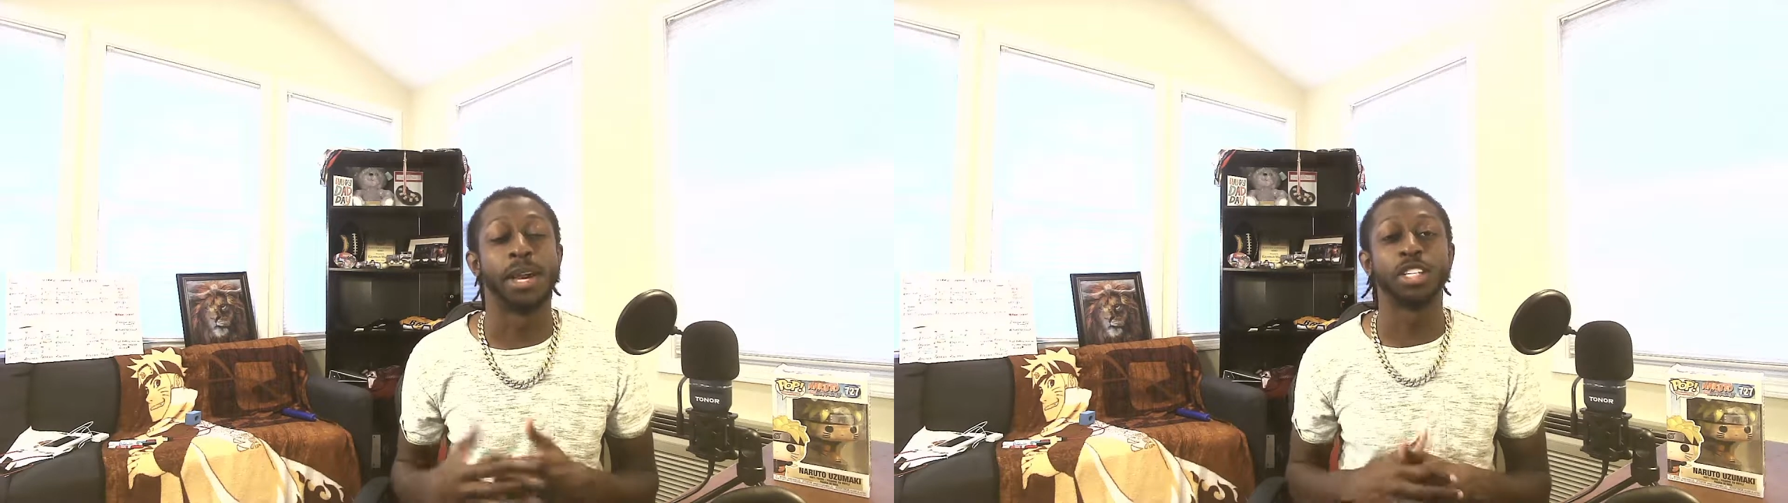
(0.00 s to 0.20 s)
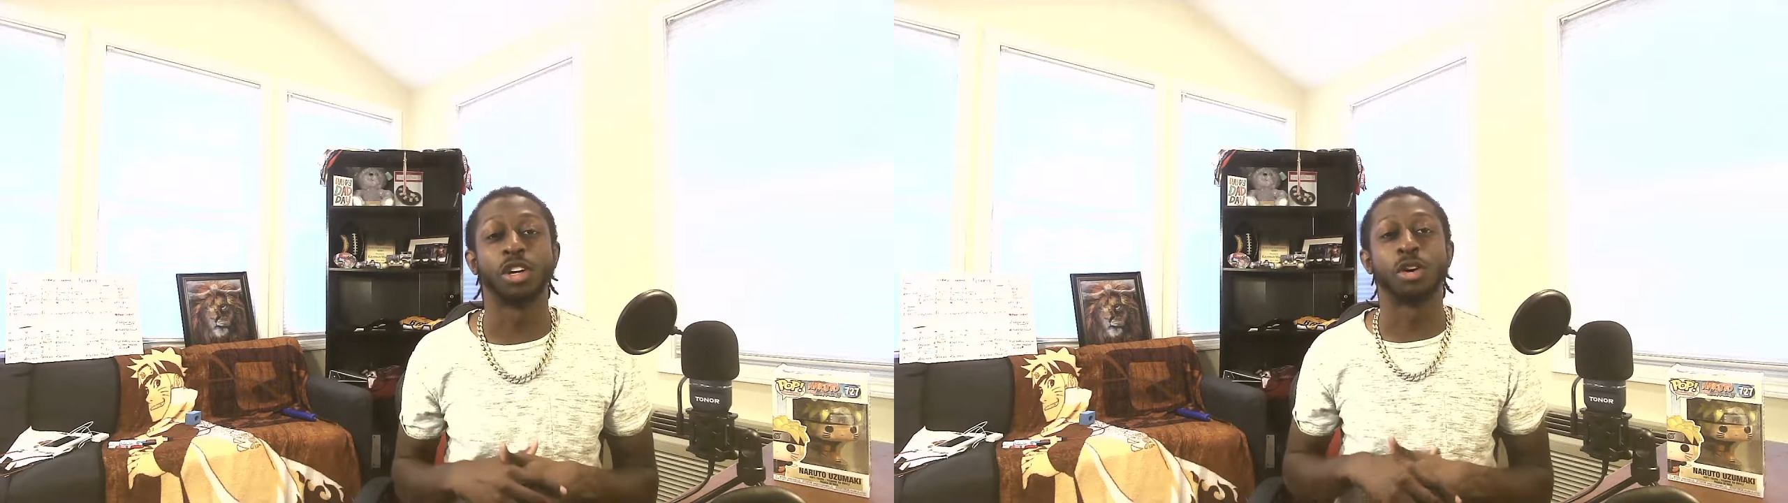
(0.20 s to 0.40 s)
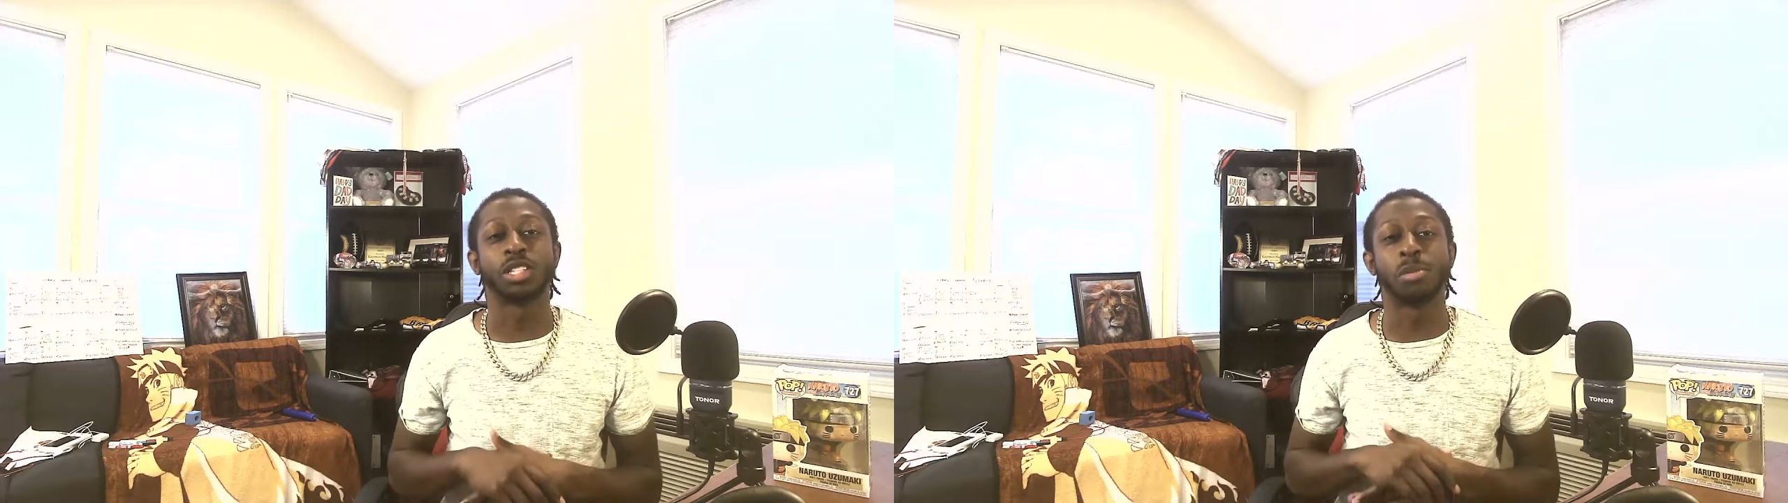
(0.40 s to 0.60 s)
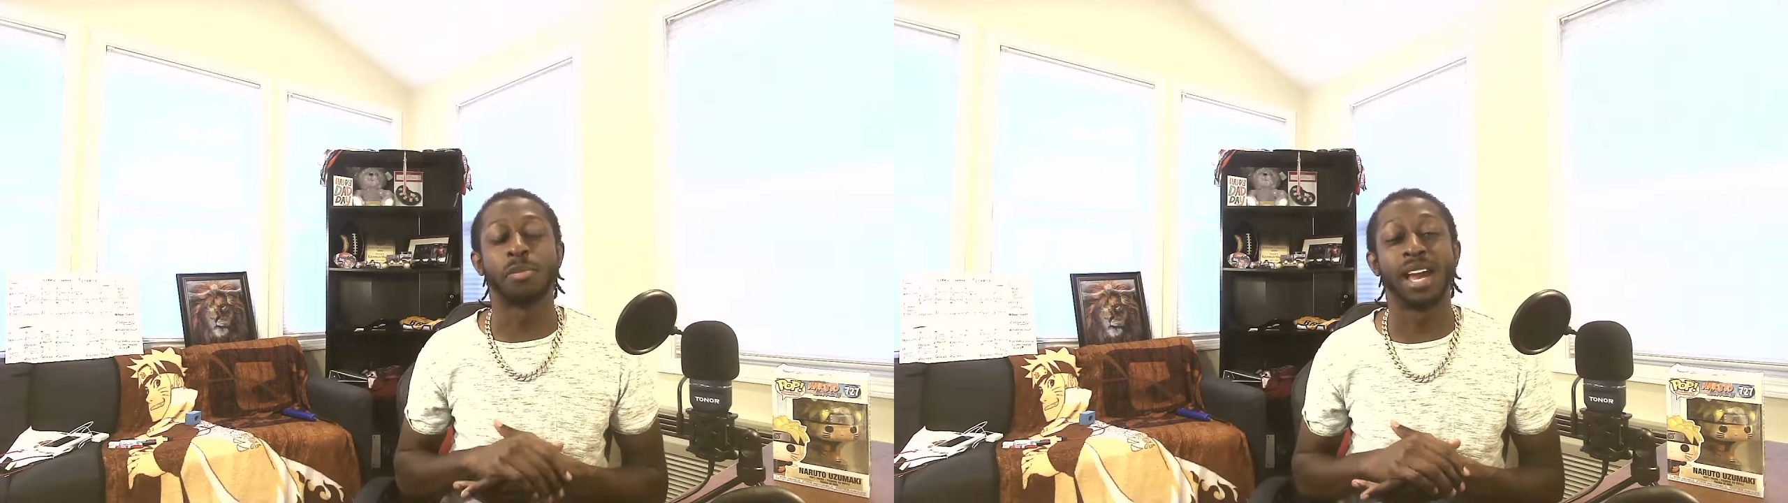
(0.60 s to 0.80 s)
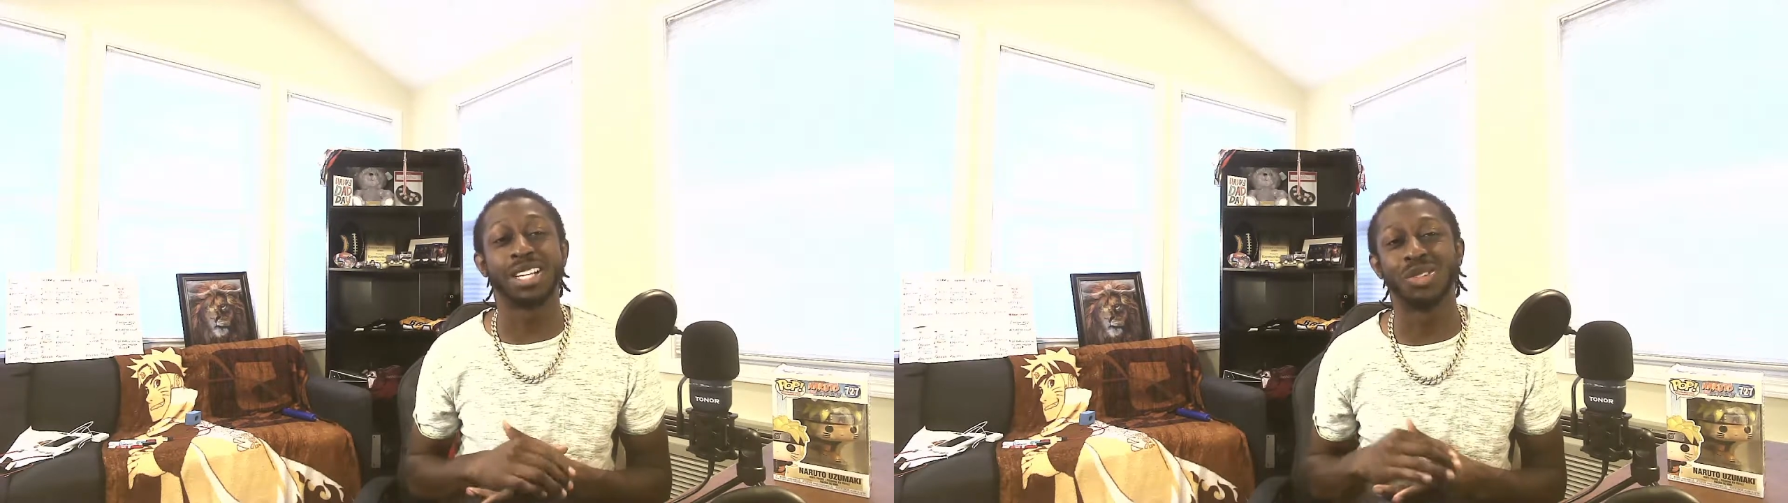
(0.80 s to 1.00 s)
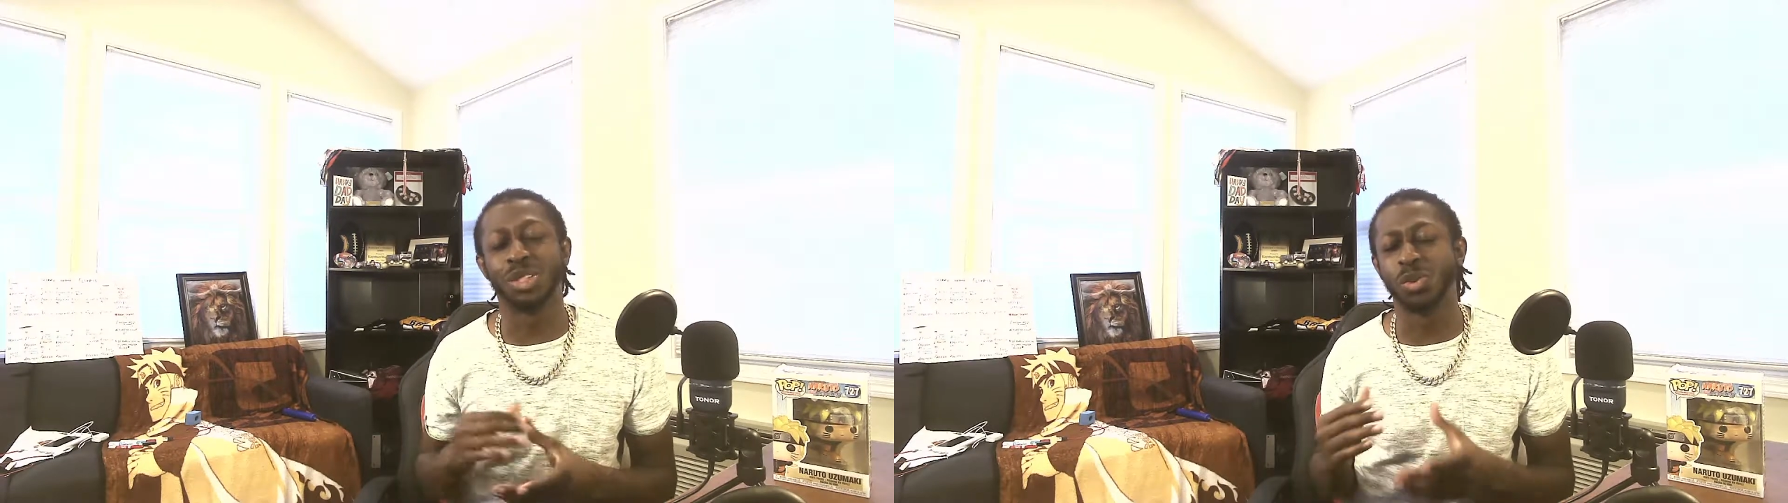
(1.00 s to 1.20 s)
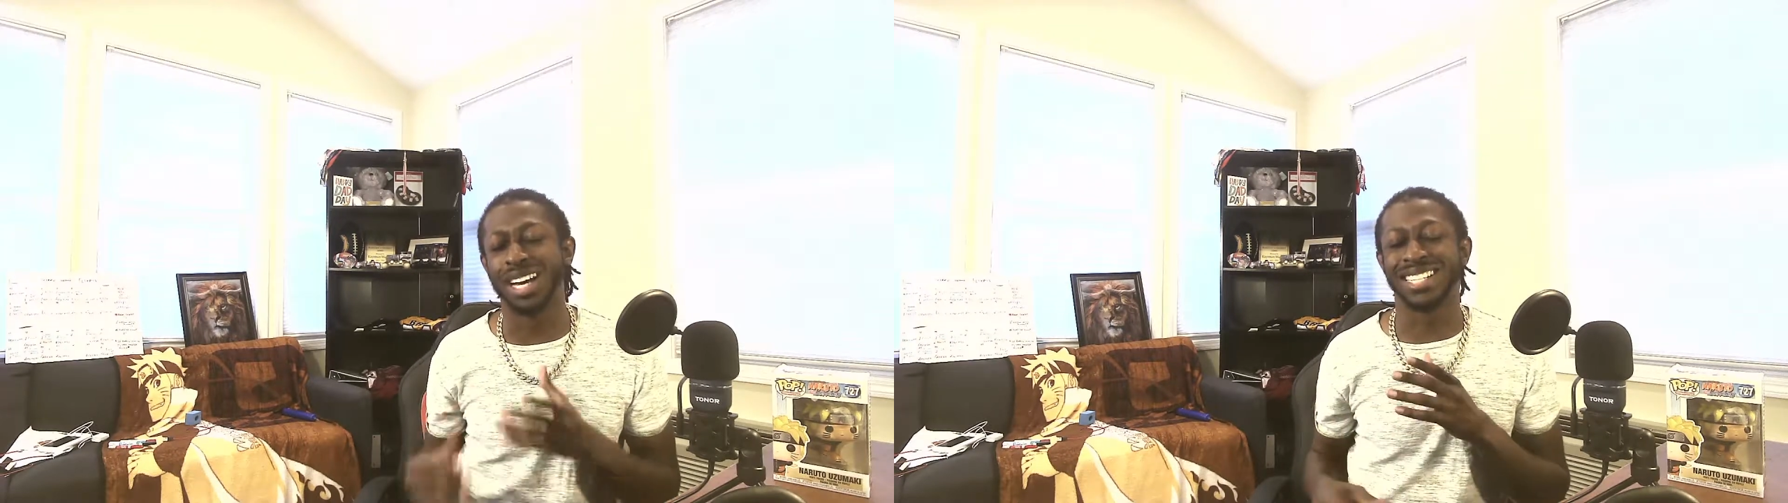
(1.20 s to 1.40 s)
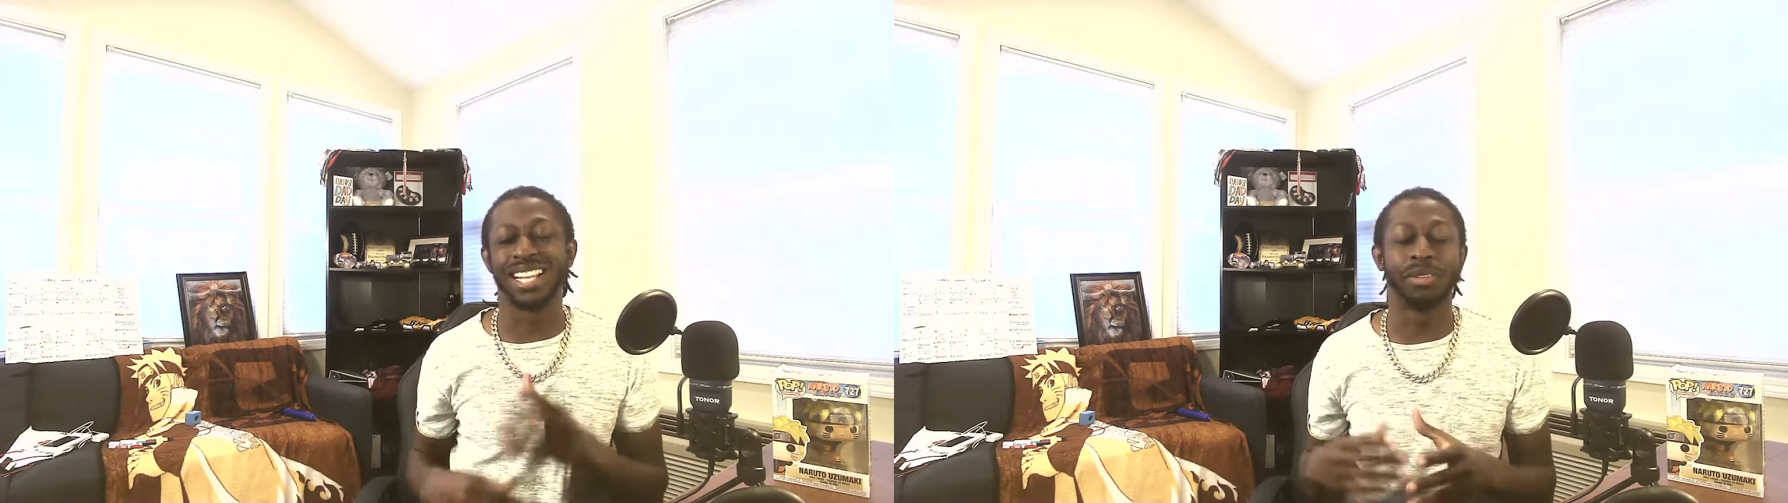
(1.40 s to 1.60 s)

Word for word: sure you're always coming back because we do got daily